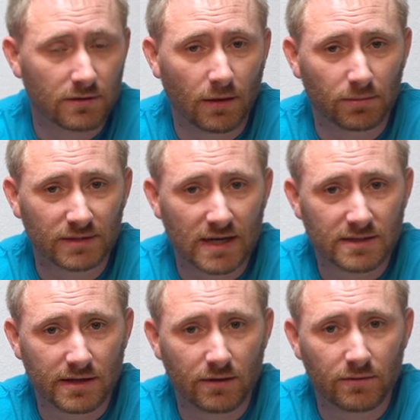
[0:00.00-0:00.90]
a couple
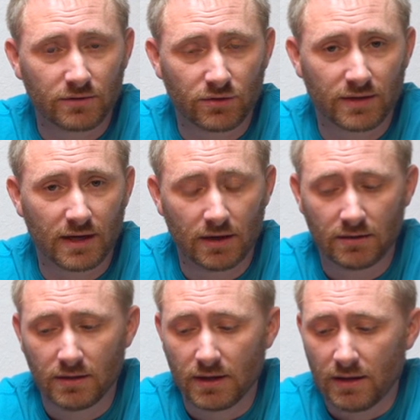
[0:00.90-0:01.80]
days now during the
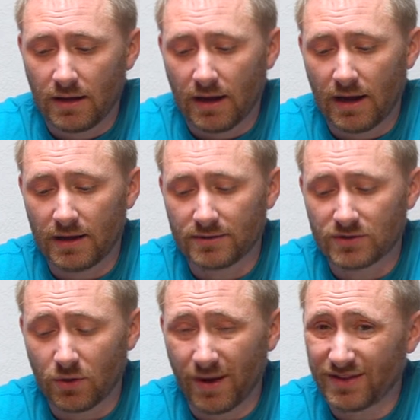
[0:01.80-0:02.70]
day. And
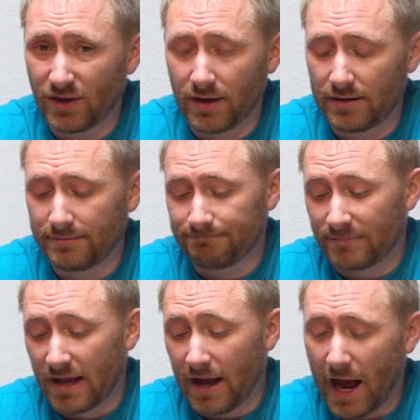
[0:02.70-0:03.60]
so I thought,
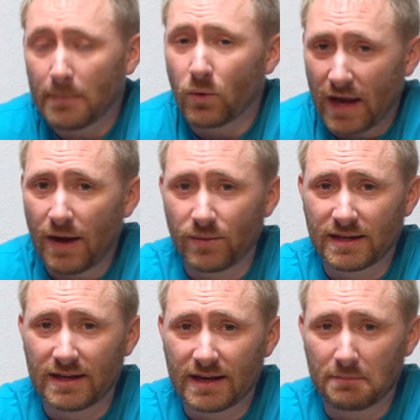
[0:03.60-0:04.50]
I'm okay
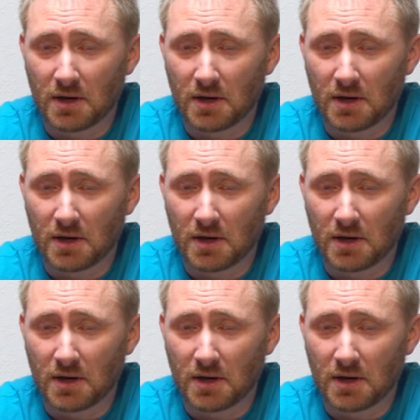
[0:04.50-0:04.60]
with getting it